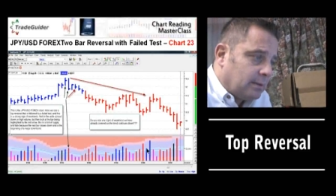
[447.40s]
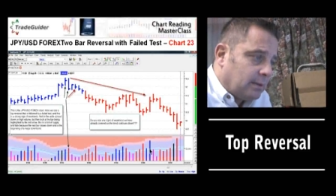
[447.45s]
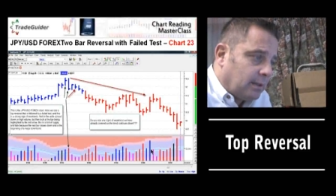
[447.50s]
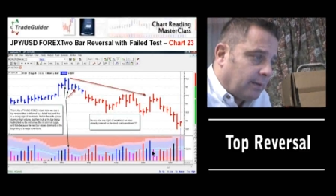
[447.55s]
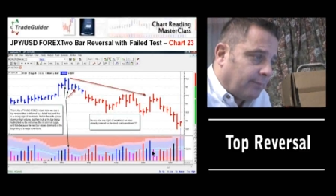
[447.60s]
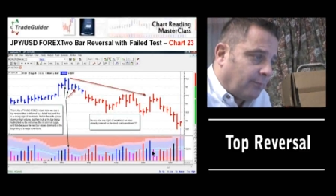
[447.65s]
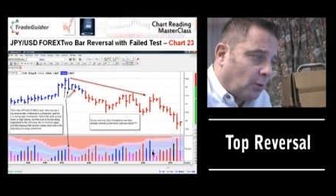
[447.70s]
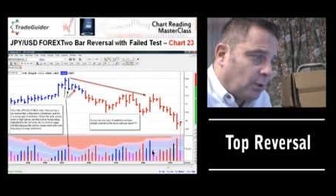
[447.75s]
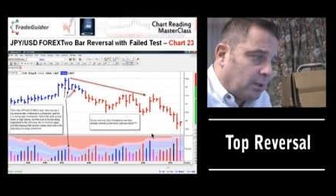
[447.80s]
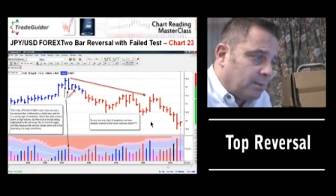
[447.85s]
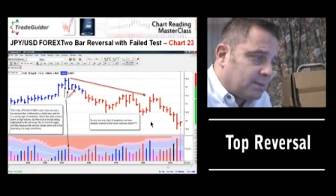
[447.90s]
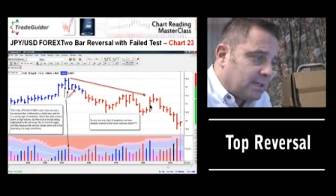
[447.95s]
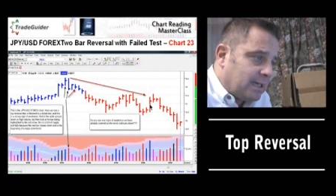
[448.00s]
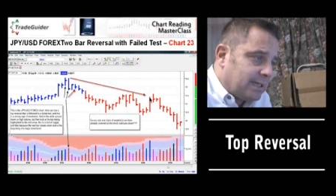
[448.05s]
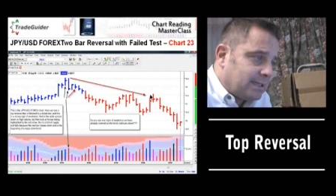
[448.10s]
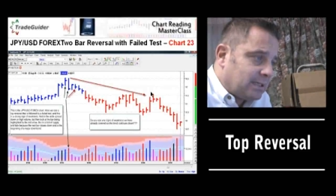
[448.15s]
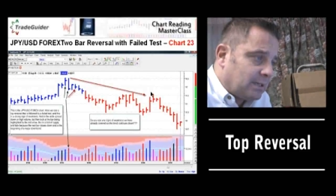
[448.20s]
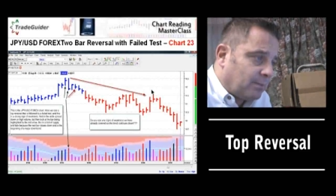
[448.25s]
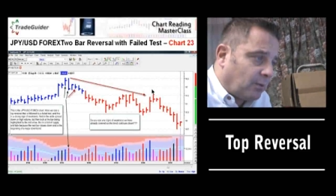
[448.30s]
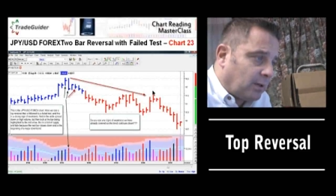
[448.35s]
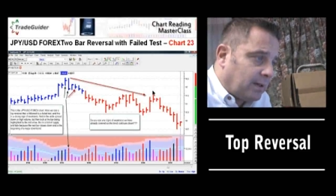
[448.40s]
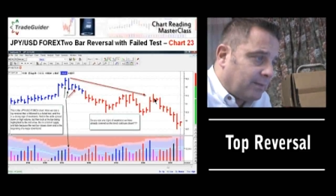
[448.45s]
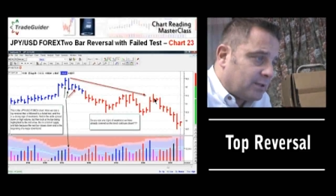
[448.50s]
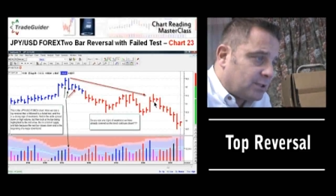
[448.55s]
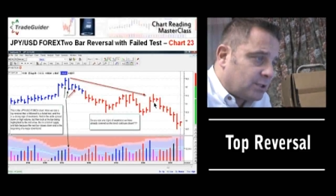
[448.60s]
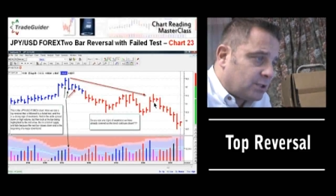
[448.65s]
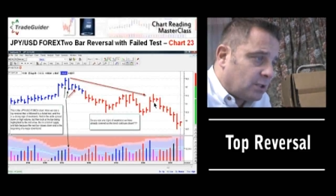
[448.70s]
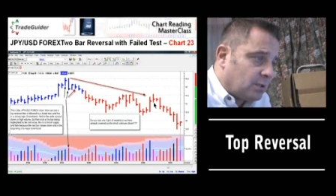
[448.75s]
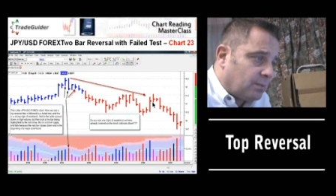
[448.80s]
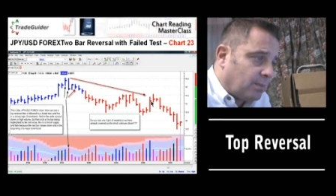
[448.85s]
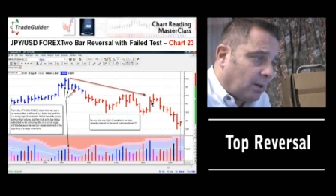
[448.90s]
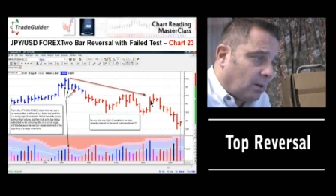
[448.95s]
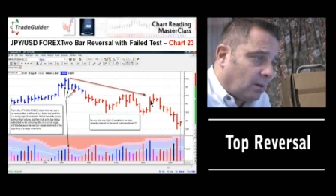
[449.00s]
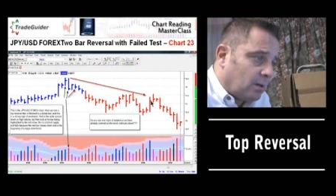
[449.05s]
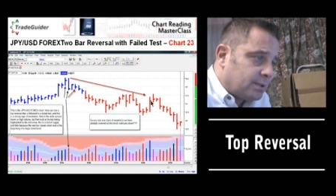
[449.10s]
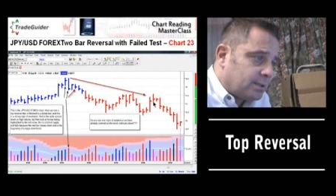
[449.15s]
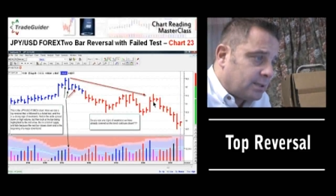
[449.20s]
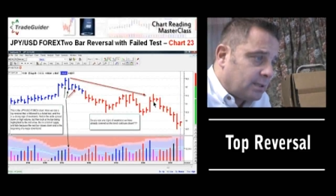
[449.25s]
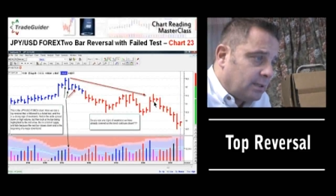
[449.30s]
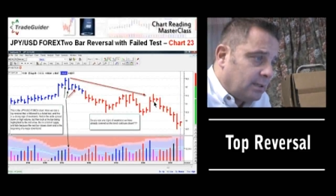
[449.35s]
The volume's less than the previous two
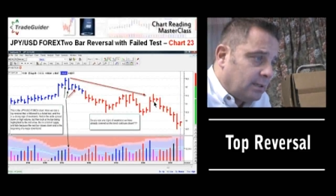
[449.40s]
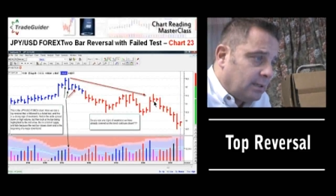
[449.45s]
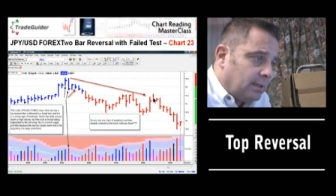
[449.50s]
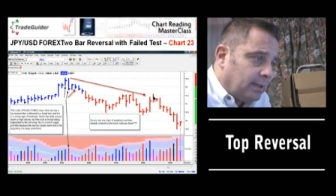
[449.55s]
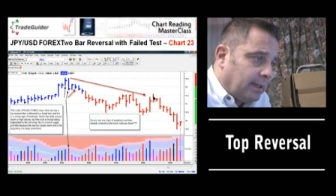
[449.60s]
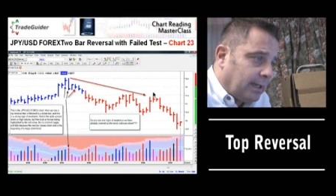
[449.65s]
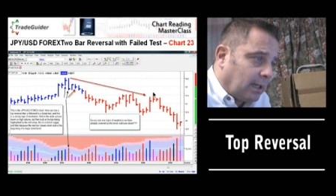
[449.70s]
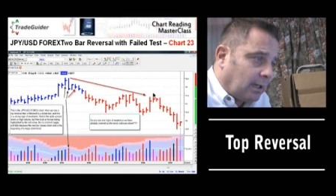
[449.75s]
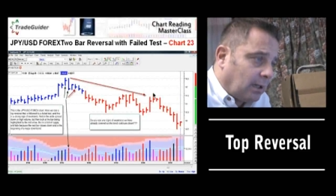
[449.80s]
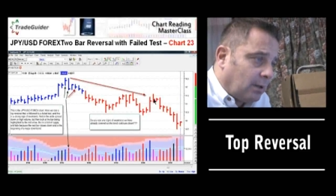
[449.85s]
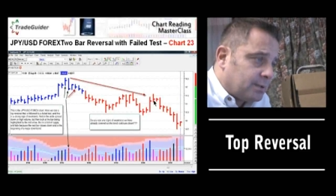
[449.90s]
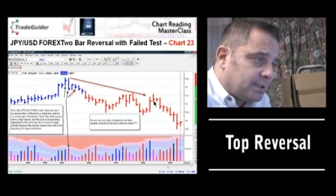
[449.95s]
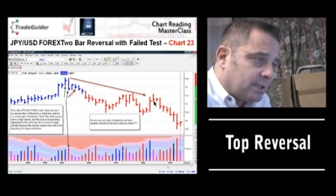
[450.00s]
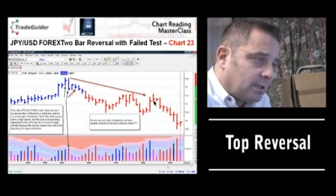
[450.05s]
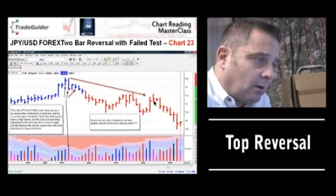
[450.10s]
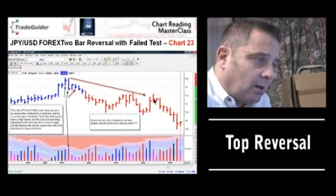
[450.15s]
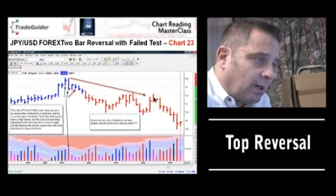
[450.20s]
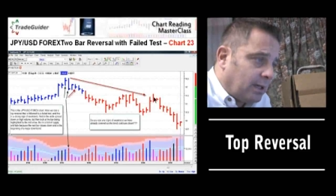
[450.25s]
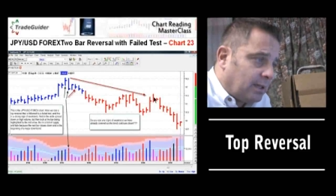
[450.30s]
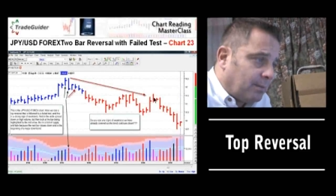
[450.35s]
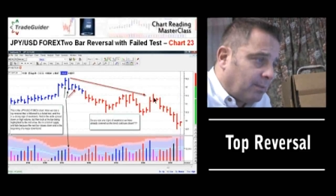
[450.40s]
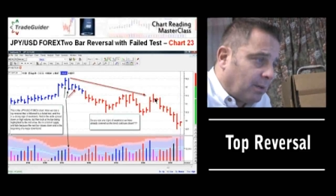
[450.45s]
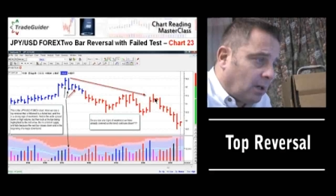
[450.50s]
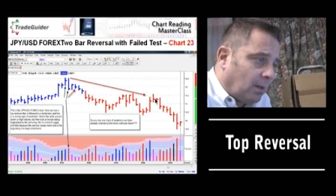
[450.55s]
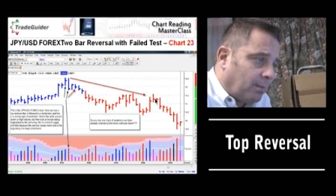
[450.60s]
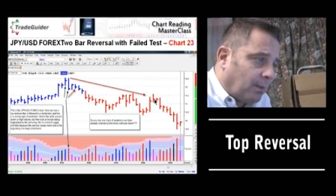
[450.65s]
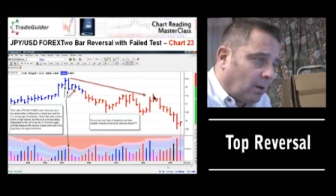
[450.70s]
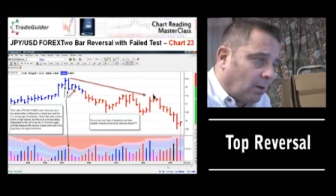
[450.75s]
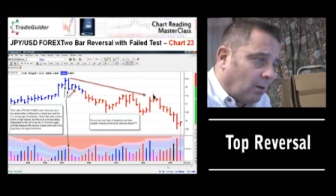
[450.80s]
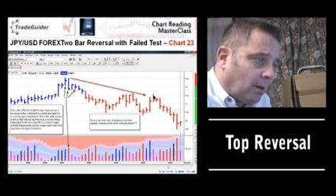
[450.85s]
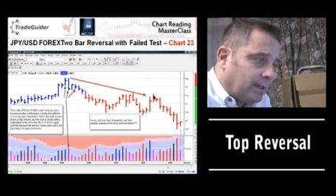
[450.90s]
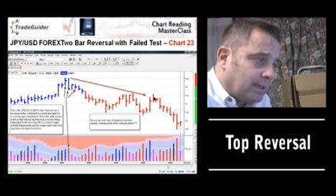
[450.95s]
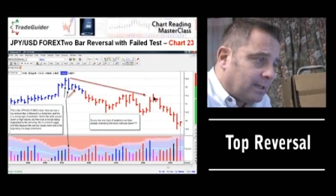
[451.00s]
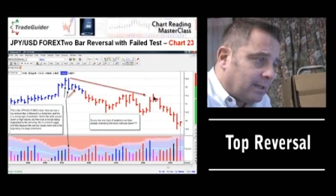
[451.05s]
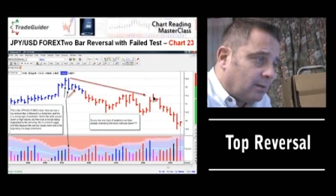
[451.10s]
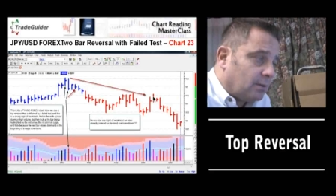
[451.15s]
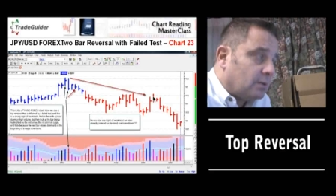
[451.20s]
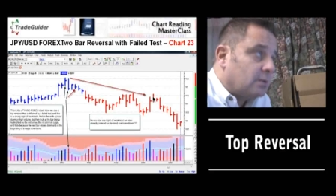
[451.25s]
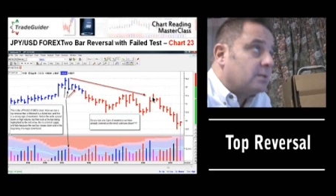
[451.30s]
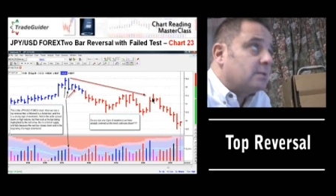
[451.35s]
bars. It closes higher than the bar behind
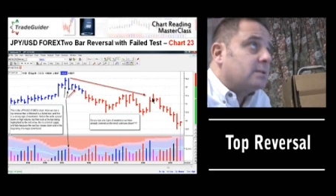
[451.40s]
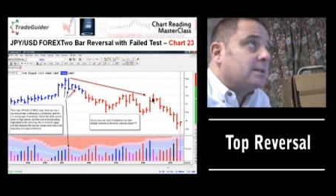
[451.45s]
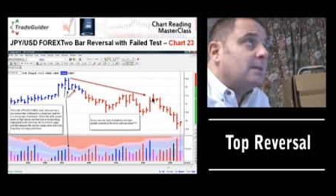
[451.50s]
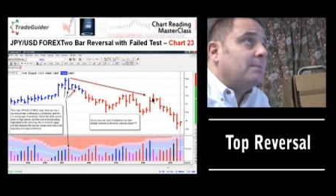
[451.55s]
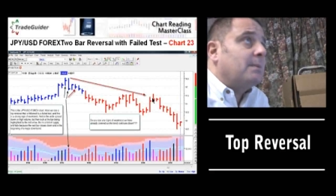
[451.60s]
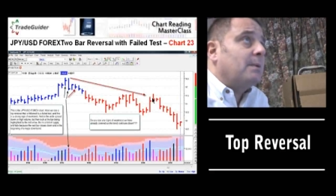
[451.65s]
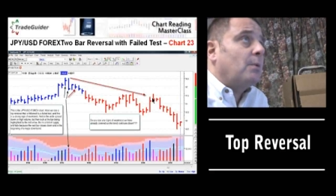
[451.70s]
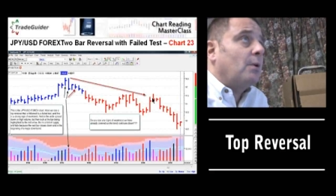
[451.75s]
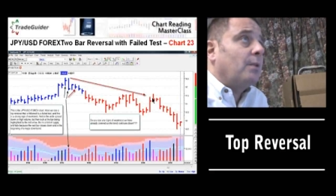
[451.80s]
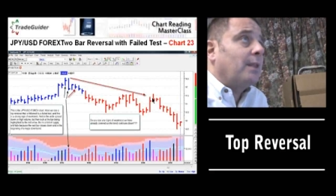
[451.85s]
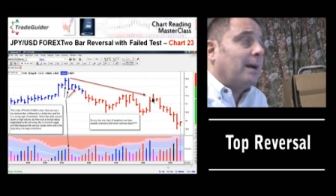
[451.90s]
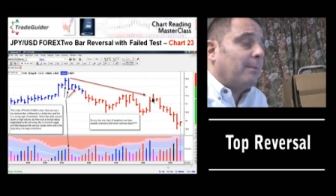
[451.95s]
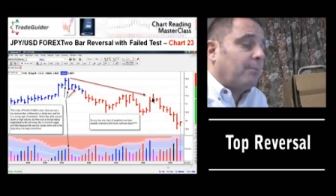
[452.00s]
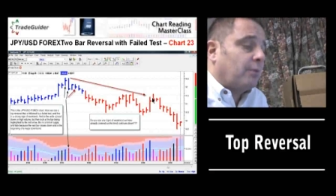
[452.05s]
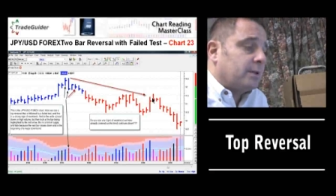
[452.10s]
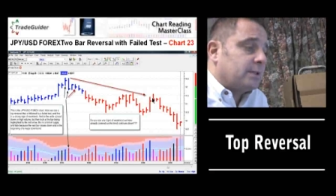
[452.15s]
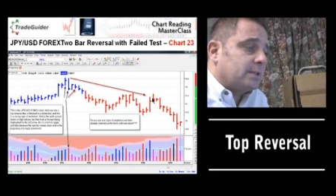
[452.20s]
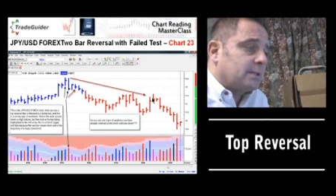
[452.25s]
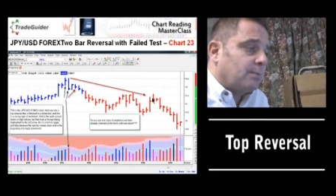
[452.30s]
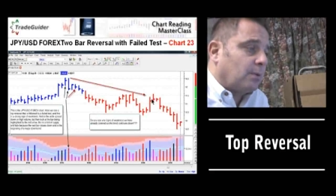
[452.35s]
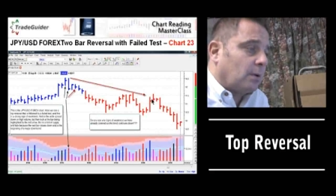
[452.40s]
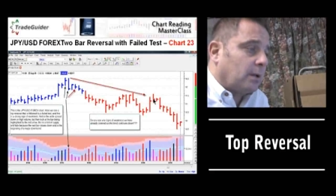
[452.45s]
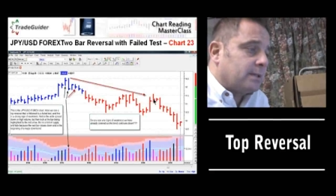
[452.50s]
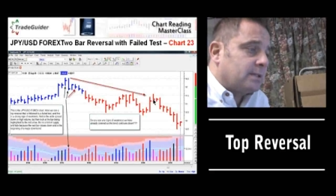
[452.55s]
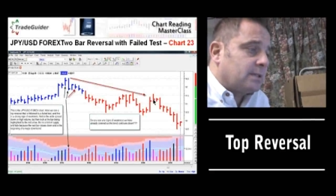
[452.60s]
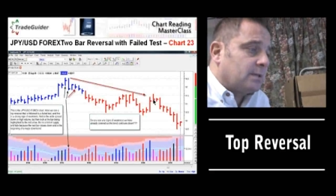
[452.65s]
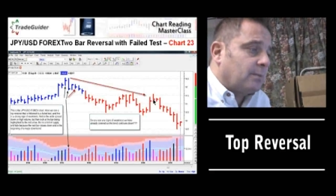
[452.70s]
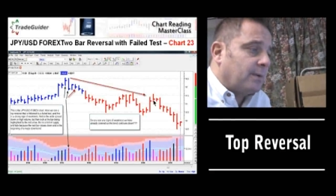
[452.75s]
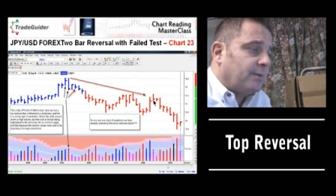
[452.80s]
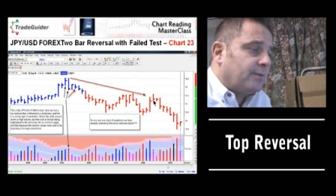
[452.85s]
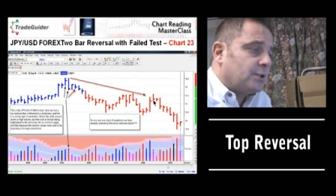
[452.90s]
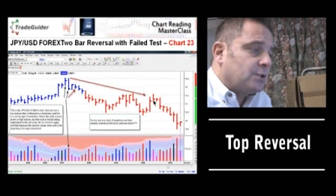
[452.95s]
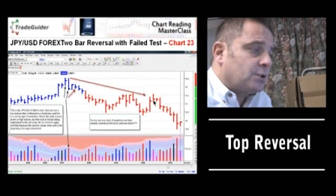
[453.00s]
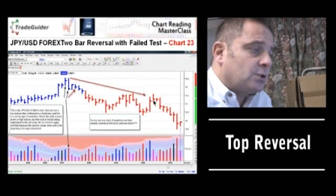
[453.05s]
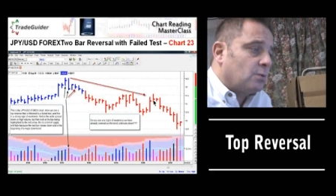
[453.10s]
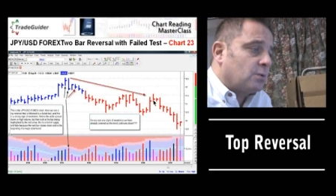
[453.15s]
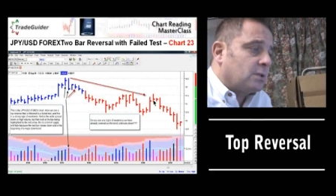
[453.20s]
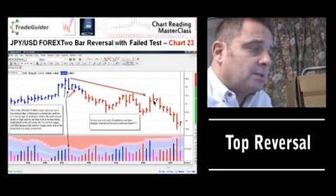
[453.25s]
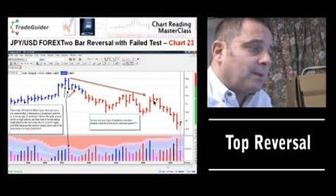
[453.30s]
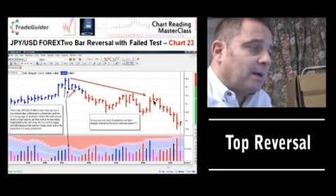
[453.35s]
it. Tell me what that principle is that we've just
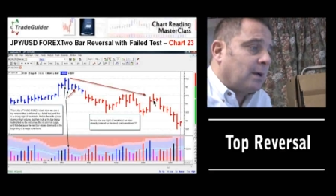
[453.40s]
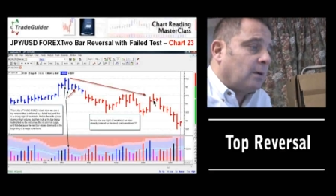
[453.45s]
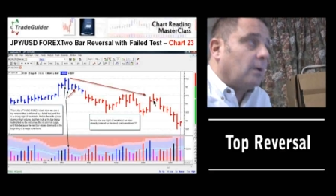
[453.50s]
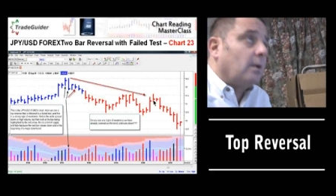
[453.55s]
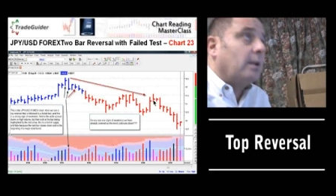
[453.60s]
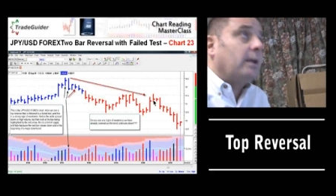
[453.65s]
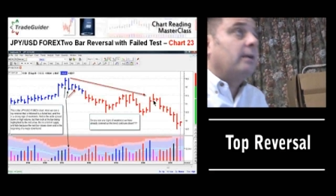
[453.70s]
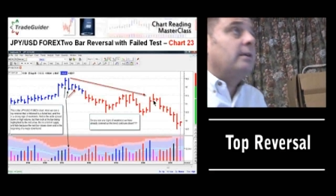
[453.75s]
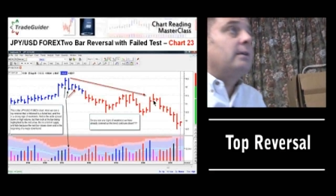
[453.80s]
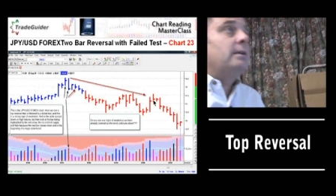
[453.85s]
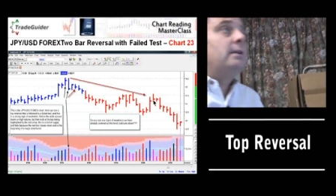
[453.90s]
talked about earlier.